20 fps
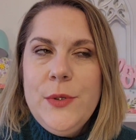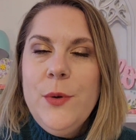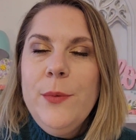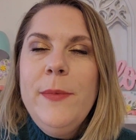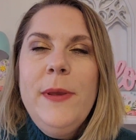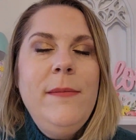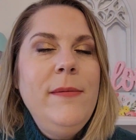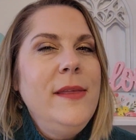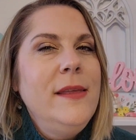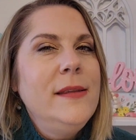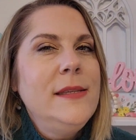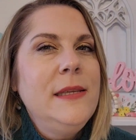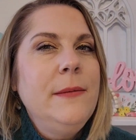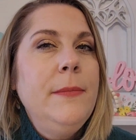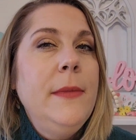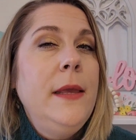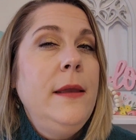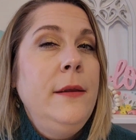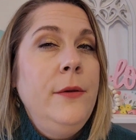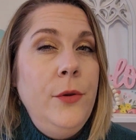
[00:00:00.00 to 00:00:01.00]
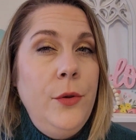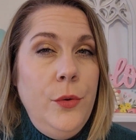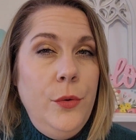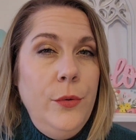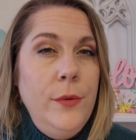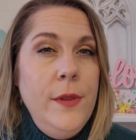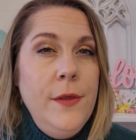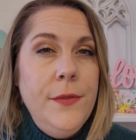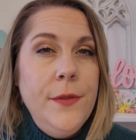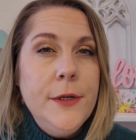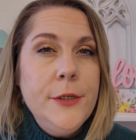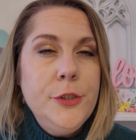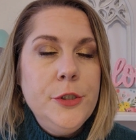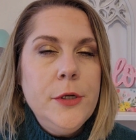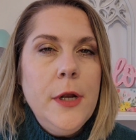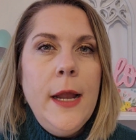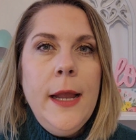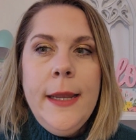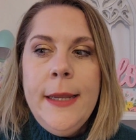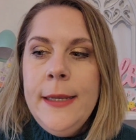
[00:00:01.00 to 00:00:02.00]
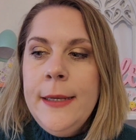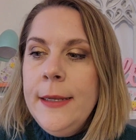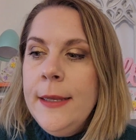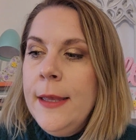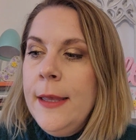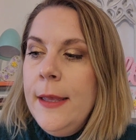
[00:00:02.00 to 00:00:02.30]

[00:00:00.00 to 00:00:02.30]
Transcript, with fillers: or maybe that's something new that they're trying.